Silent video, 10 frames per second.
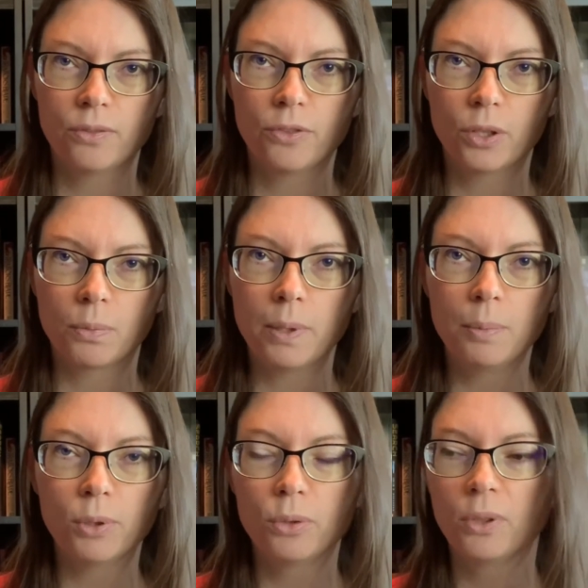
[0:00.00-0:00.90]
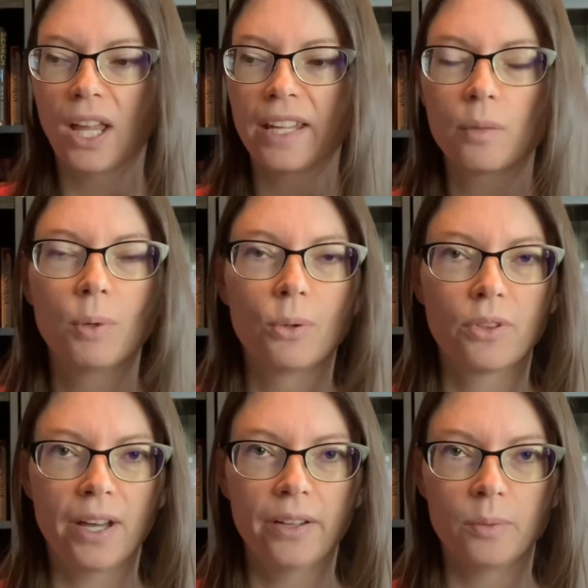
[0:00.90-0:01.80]
for people who like both
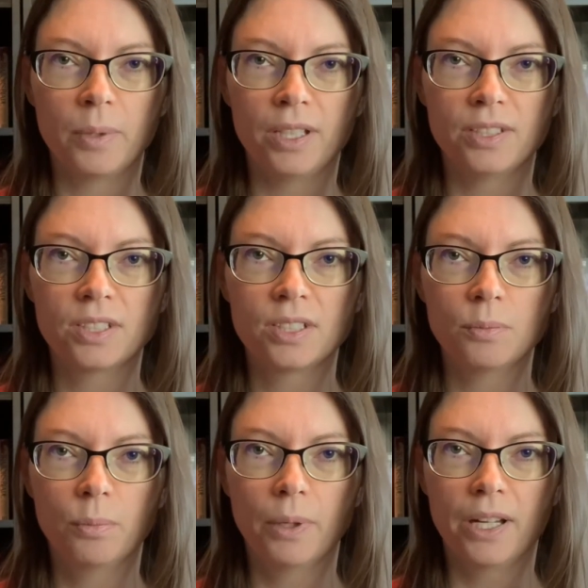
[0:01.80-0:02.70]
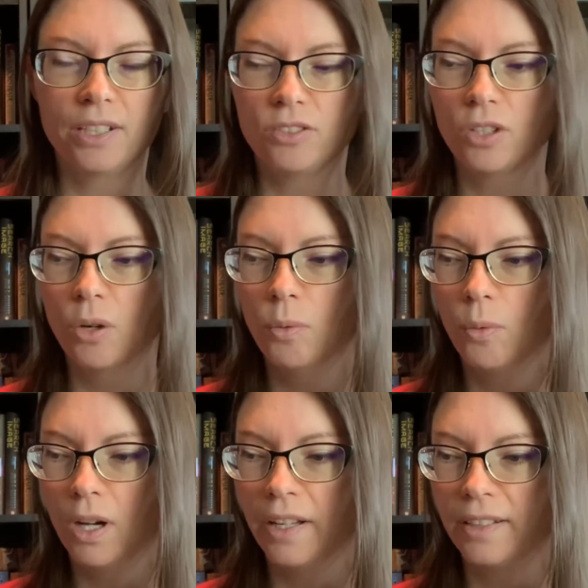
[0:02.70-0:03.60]
elements but don't
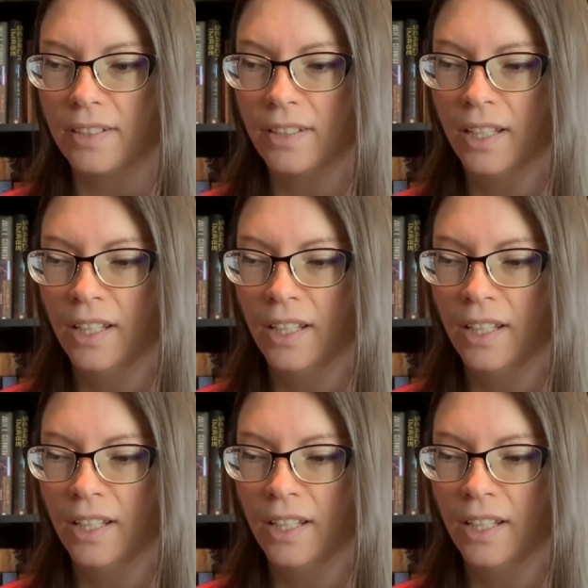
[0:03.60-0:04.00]
want